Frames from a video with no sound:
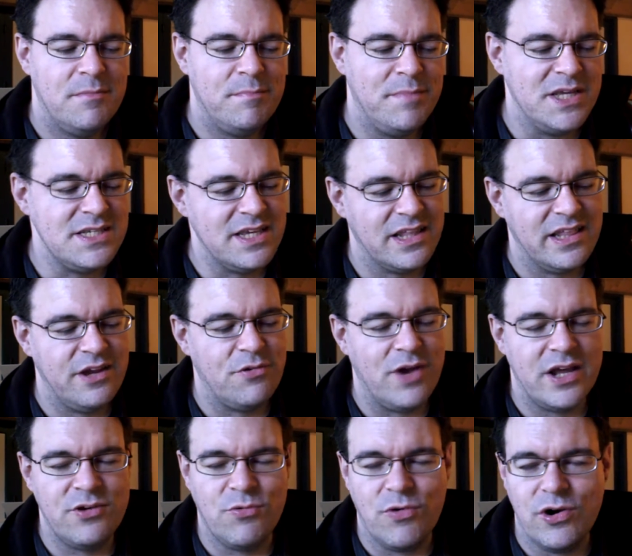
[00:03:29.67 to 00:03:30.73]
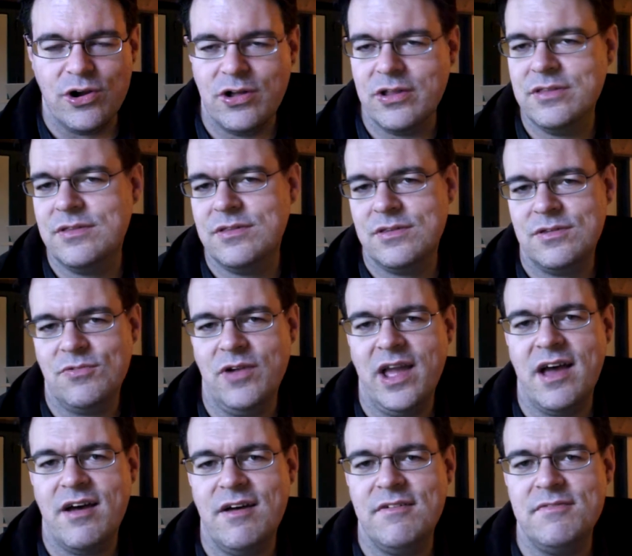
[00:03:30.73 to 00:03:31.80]
basically around the world, we
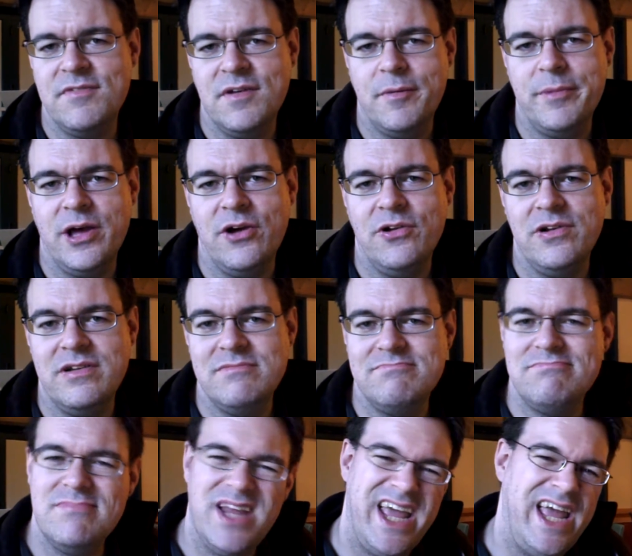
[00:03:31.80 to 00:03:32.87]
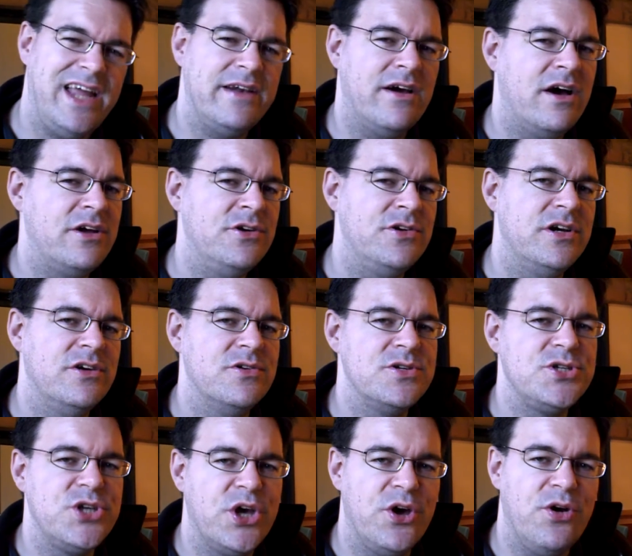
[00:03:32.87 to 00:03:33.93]
have about 800 or
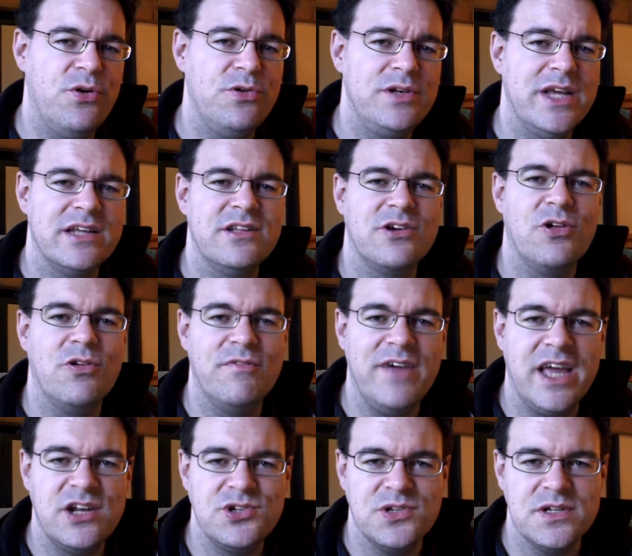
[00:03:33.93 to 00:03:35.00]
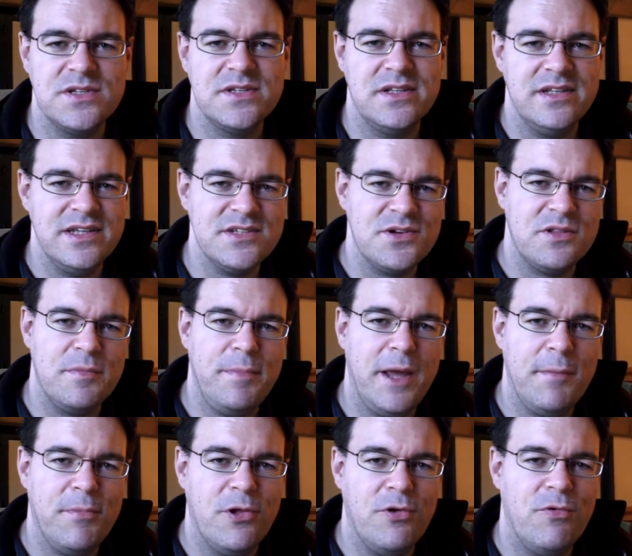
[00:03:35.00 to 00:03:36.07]
so technical evangelists. And these are the
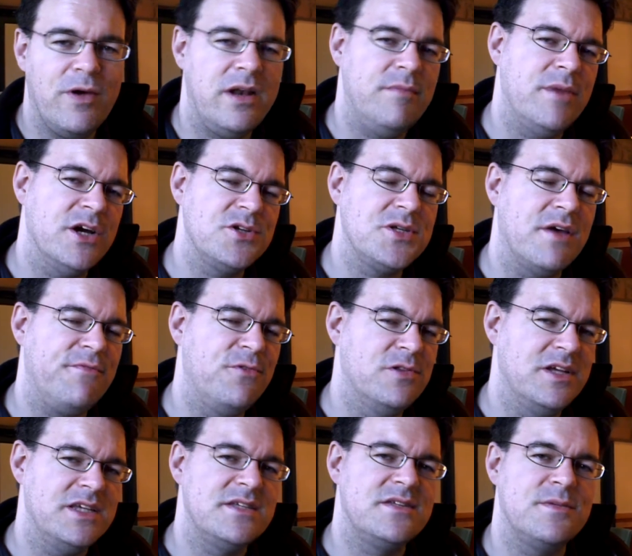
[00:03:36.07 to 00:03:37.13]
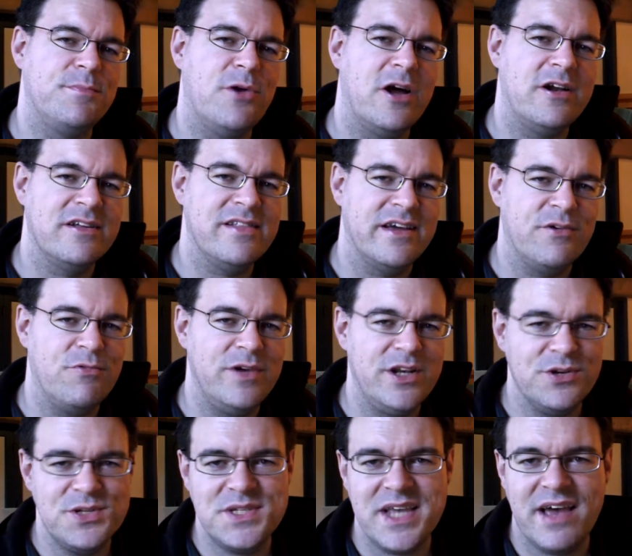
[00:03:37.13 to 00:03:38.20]
people, when Microsoft releases a product like
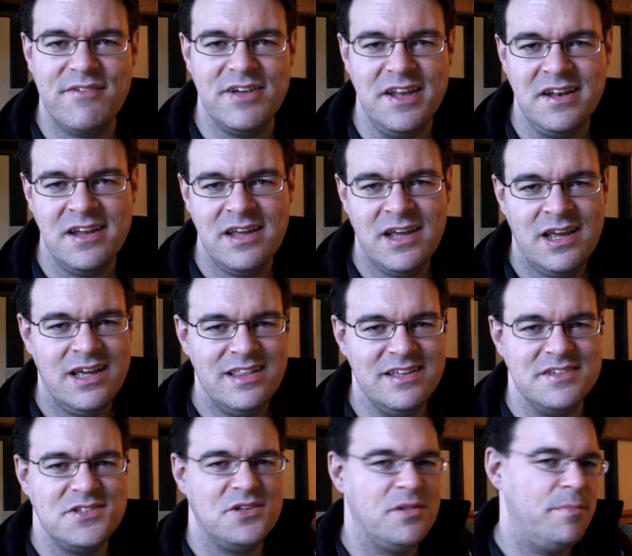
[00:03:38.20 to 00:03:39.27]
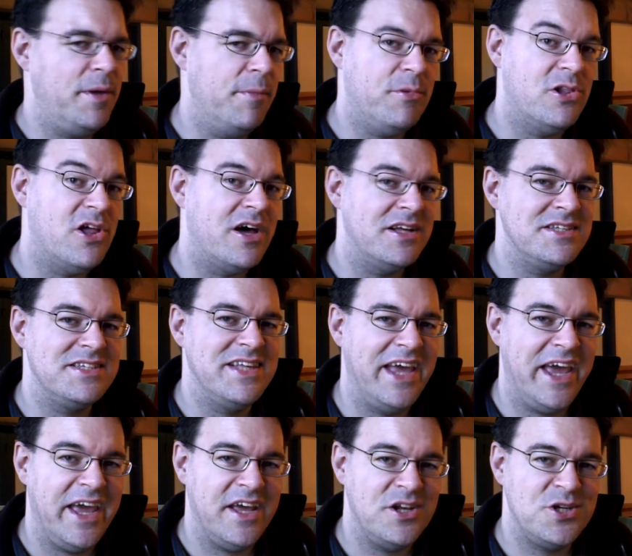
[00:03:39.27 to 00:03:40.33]
Windows 7, these are the people on
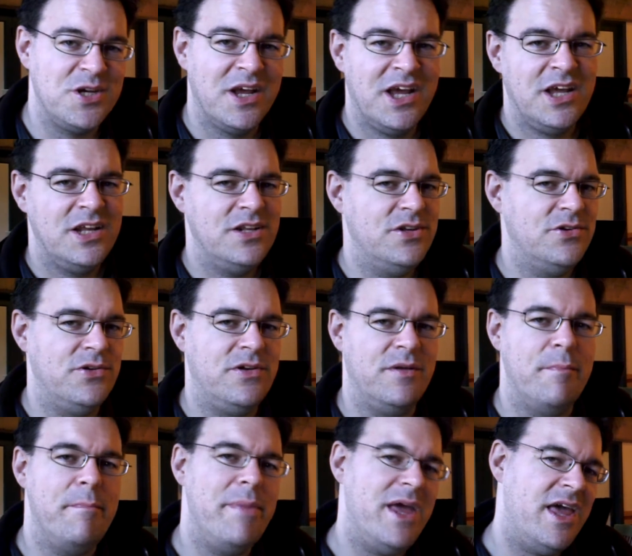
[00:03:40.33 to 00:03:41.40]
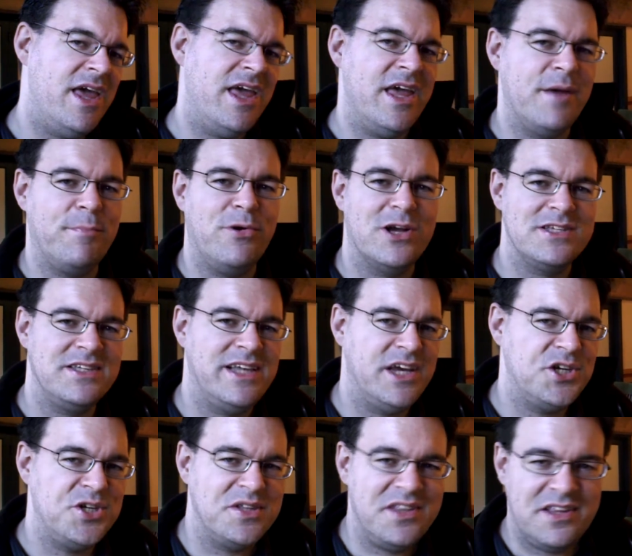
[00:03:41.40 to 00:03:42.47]
stage doing the big
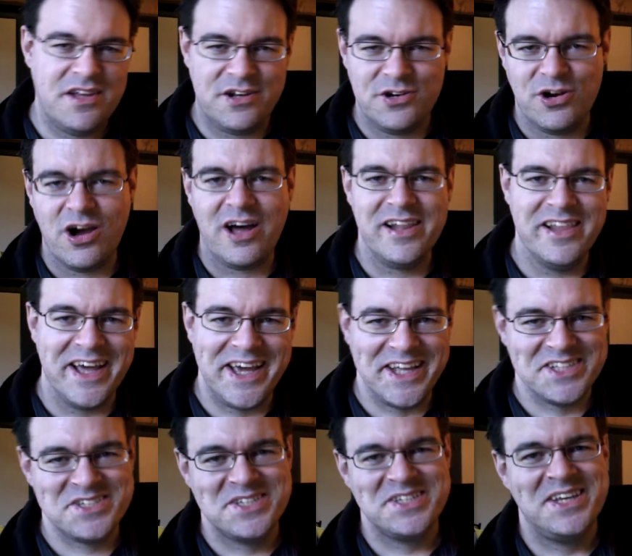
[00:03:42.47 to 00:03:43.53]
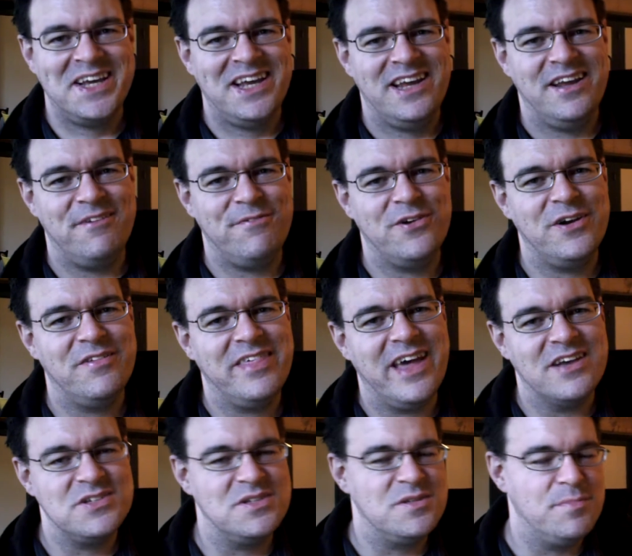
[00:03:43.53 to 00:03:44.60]
presentation under hot lights in front of
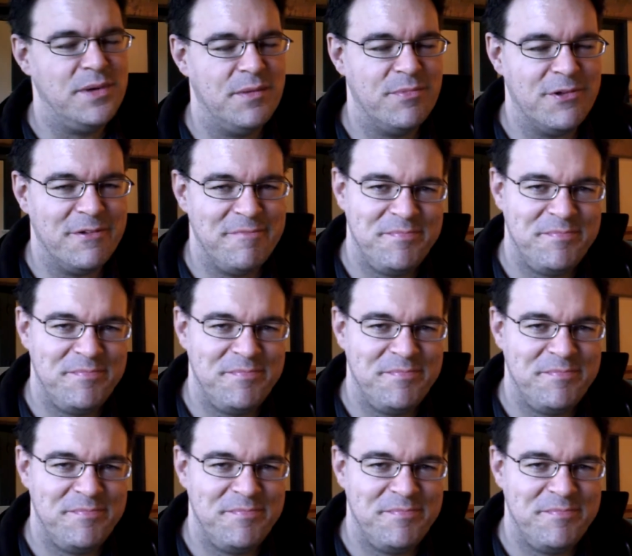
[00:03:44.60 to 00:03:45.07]
thousands of people.